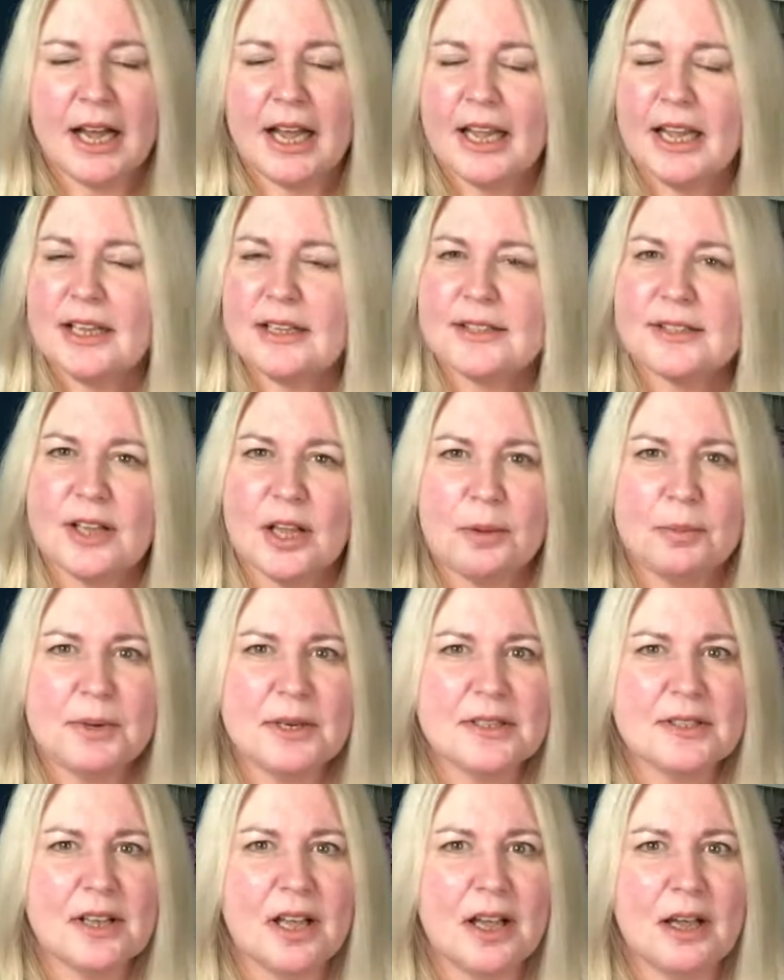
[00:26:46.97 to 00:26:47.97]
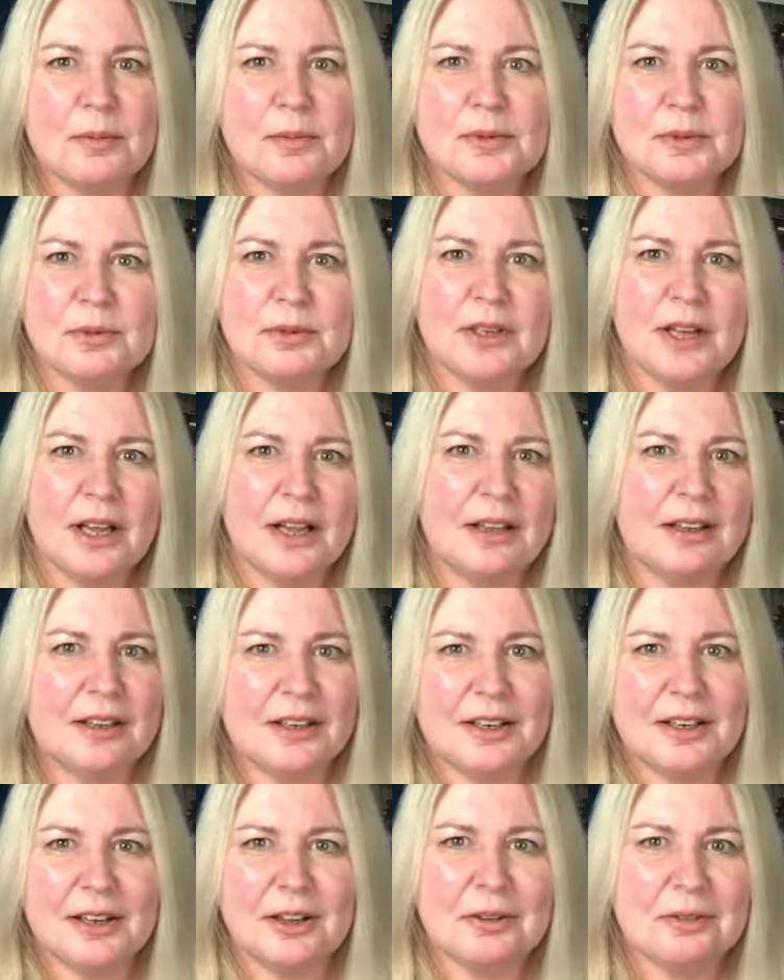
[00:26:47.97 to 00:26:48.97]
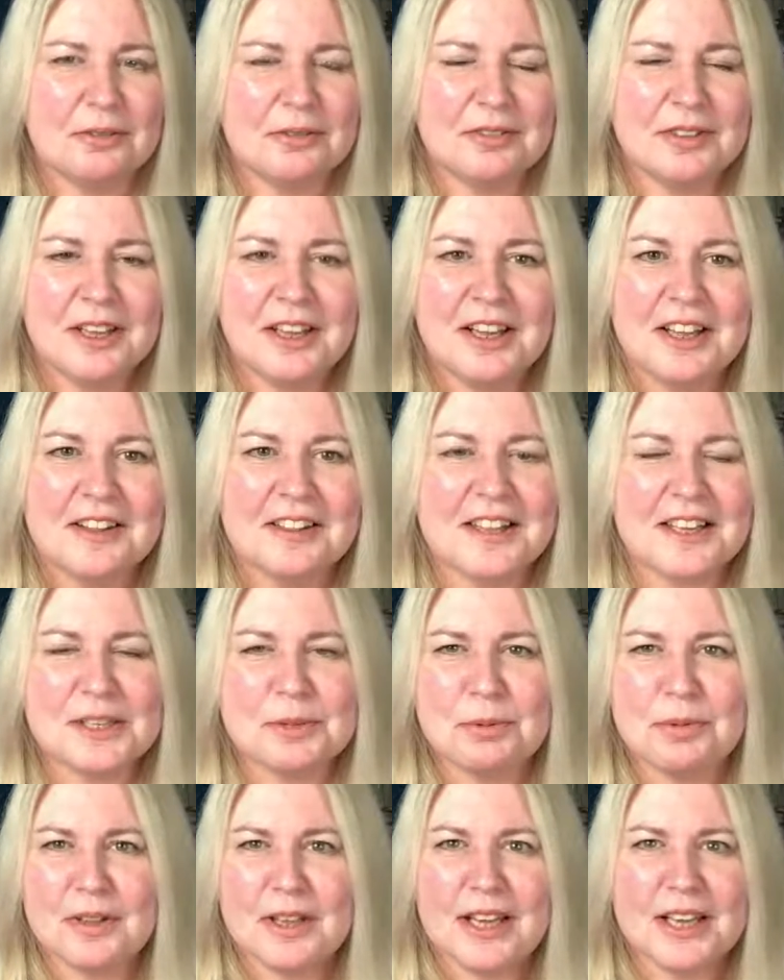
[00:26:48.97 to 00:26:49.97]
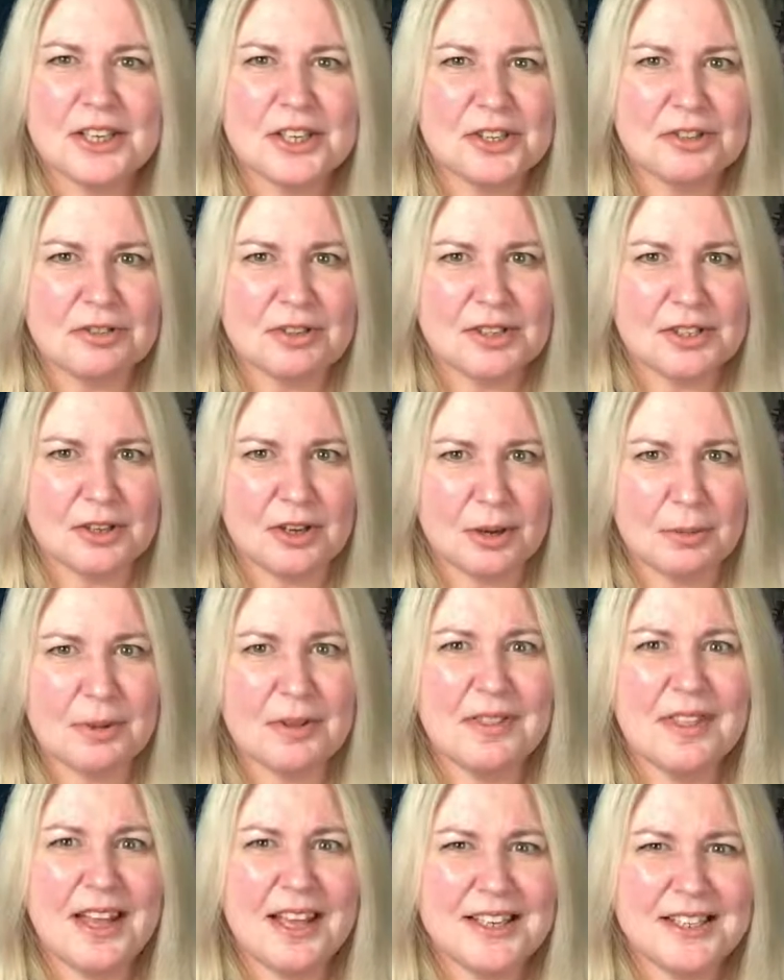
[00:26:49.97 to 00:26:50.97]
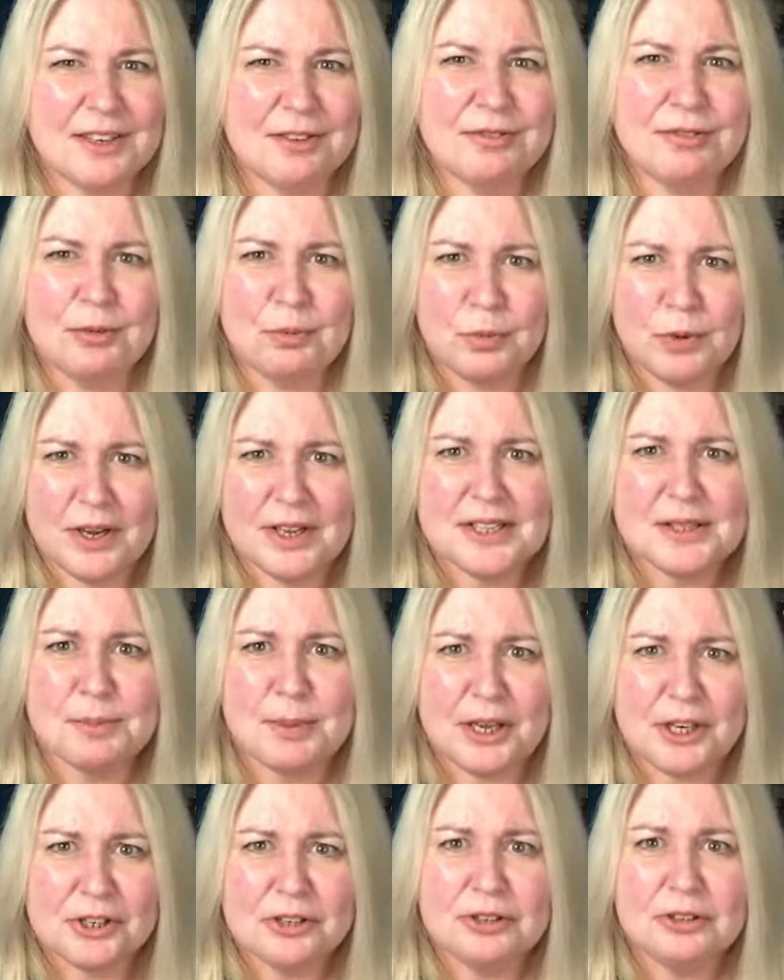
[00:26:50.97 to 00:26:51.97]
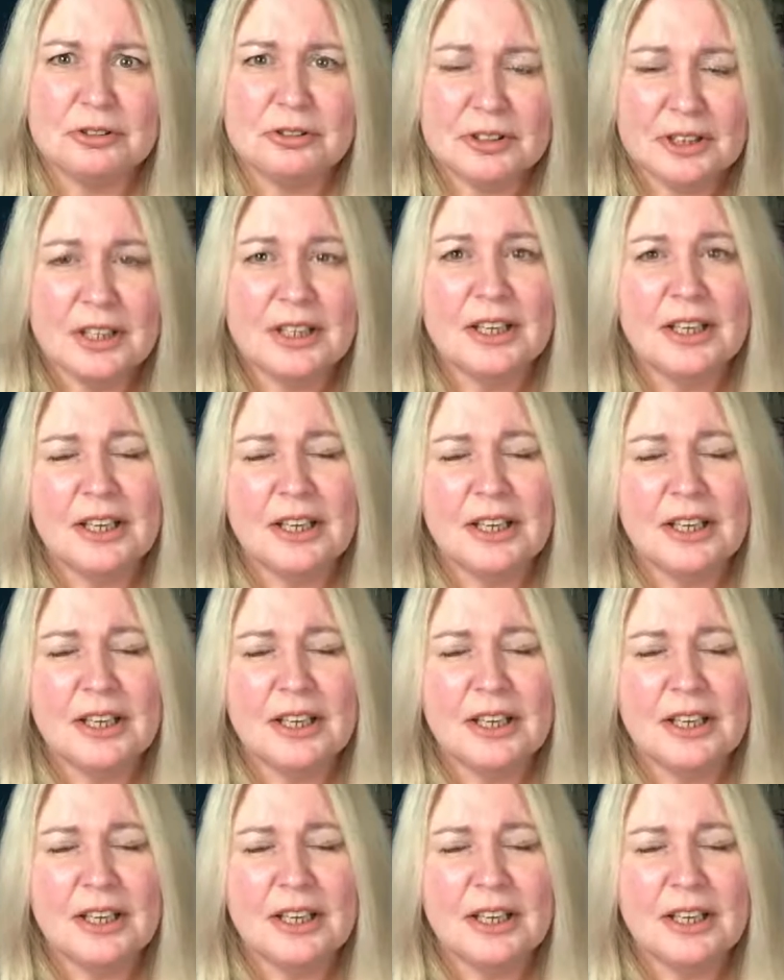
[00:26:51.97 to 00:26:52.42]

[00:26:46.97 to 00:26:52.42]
I hear so many times, well, yeah, that's what that industry is doing, but they're different, we're special.